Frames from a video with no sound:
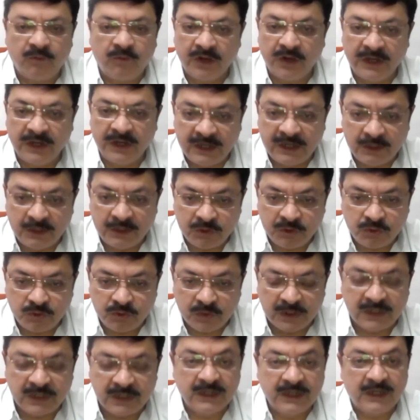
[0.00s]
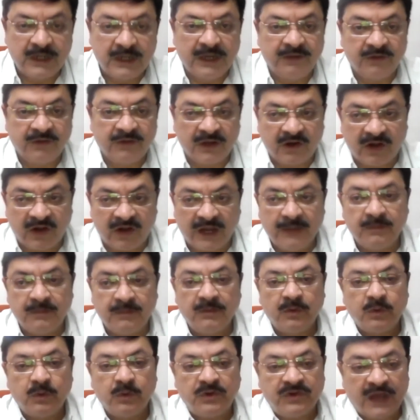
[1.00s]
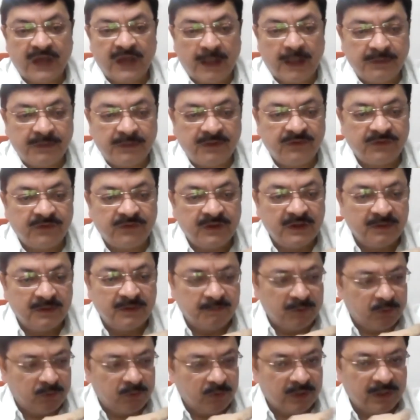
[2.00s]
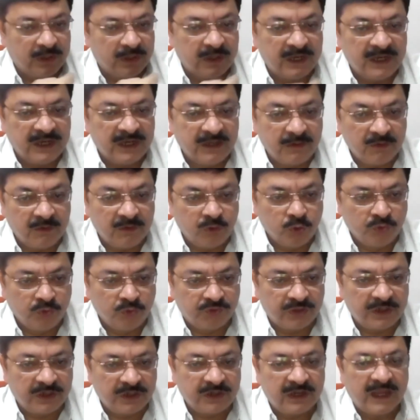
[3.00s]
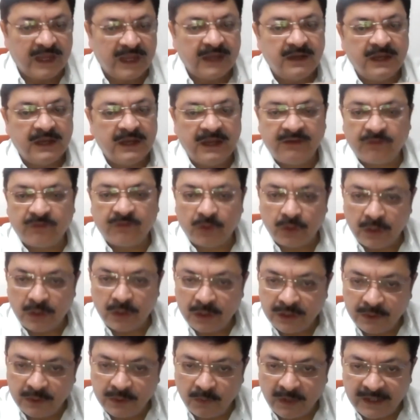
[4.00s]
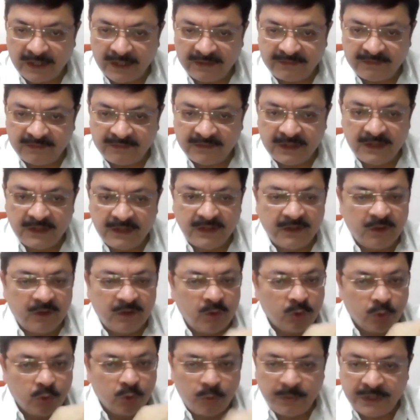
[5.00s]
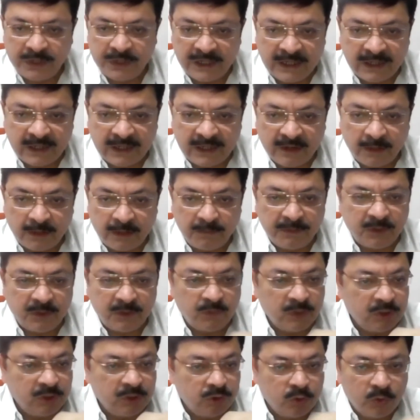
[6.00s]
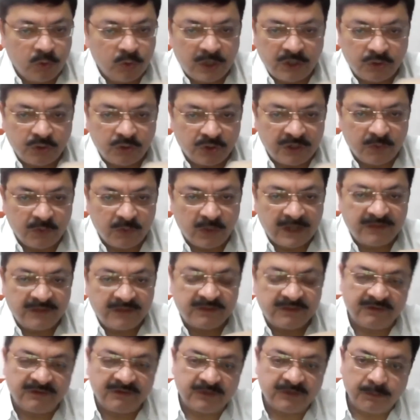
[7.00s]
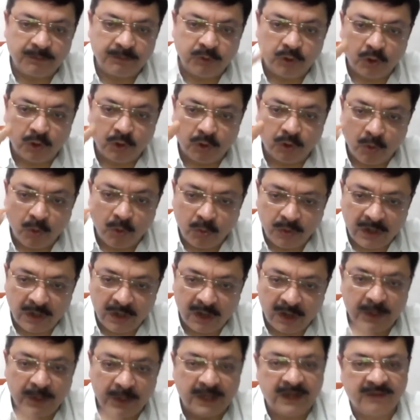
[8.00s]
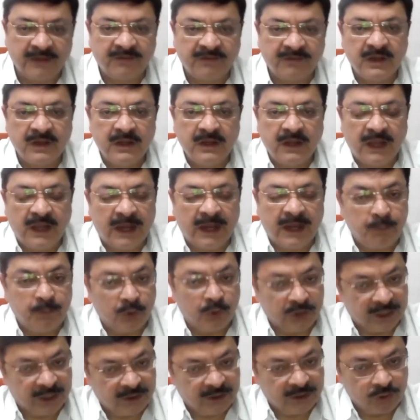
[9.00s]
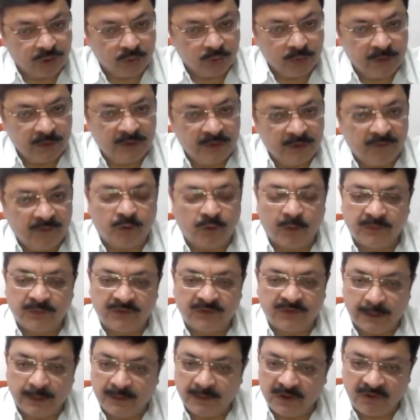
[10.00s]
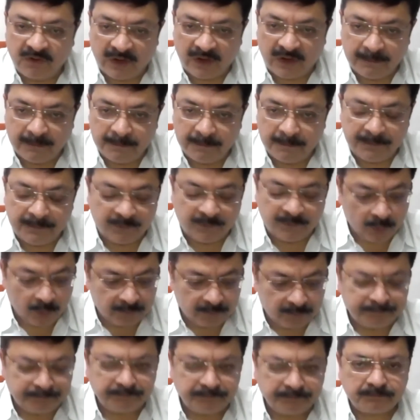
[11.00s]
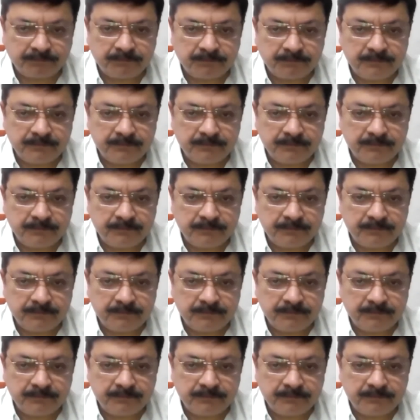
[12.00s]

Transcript: for an individual is a crime which happens between a user and his or her device. Nobody can come between you and your device except your own awareness and protect you from cybercrime. So